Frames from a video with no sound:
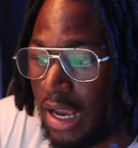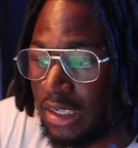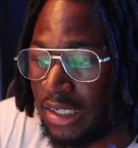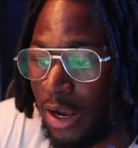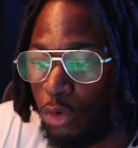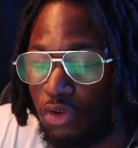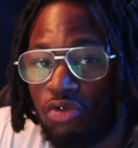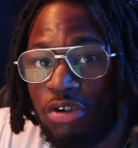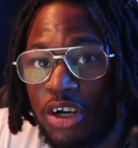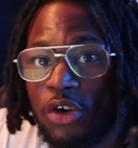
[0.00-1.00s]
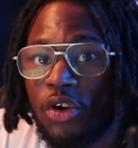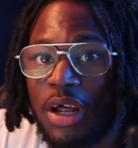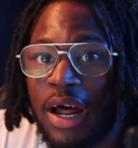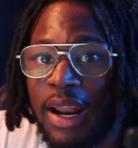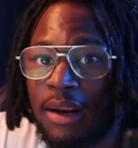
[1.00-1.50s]
sounds really good
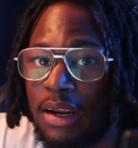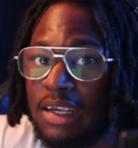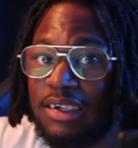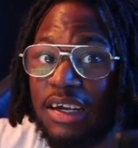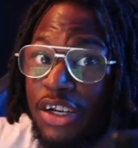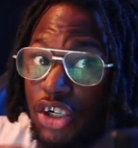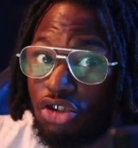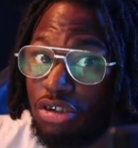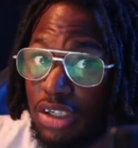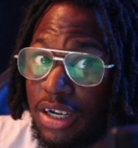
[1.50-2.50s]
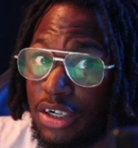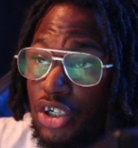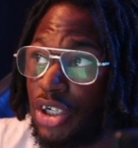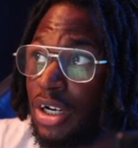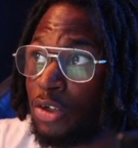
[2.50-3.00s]
and is industry standard
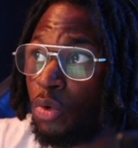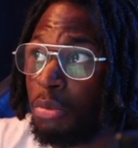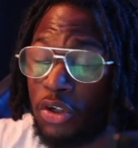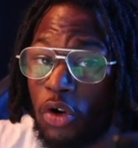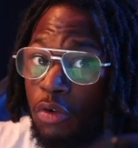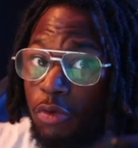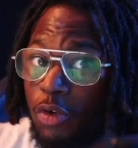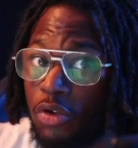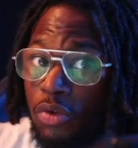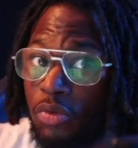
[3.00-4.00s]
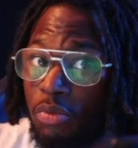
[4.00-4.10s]
shit. That's what man's going for, you know.